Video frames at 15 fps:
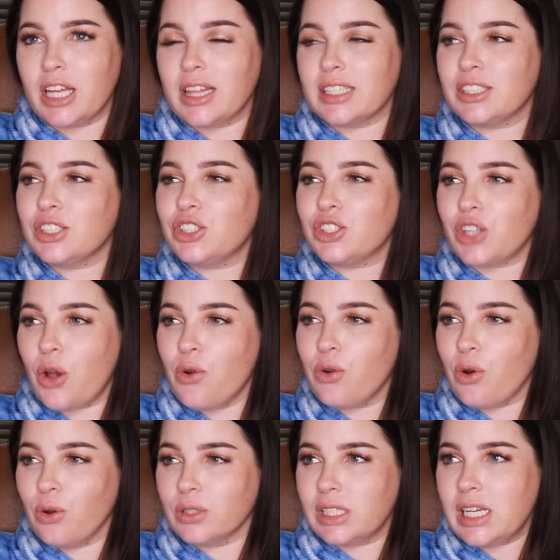Like, this is so
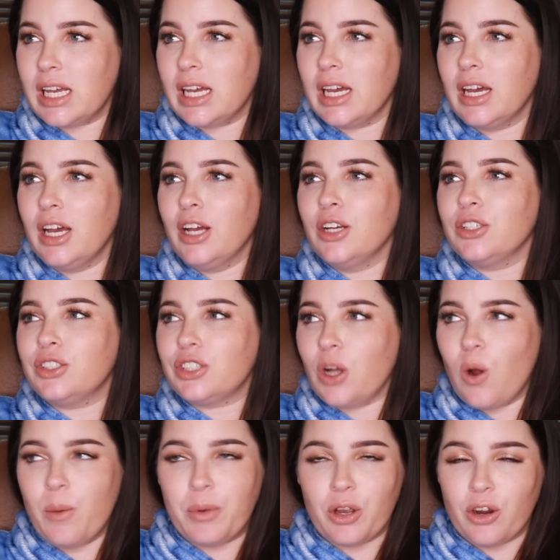culty,
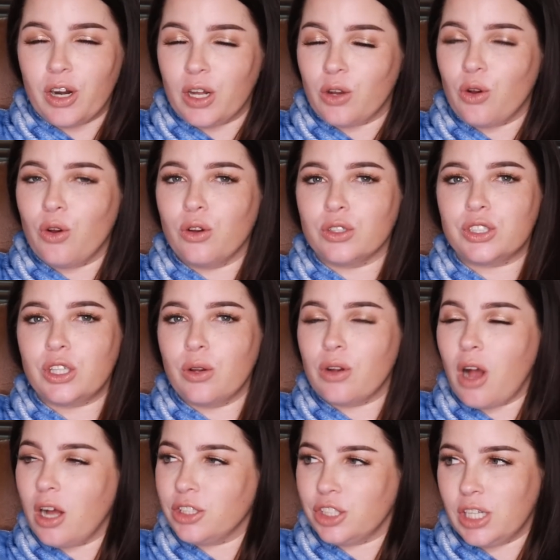so hypocritical,
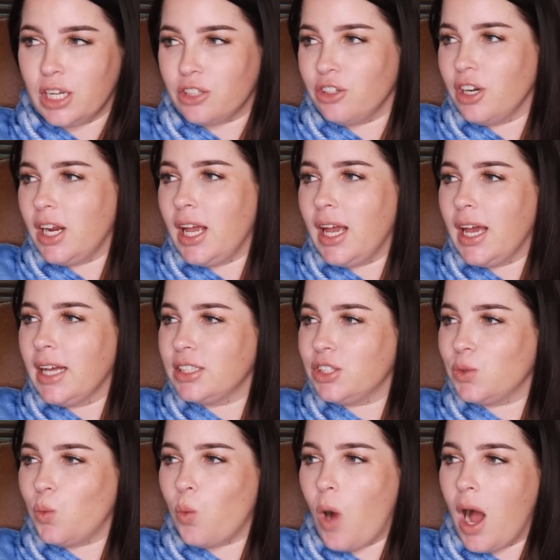so contradictory. It's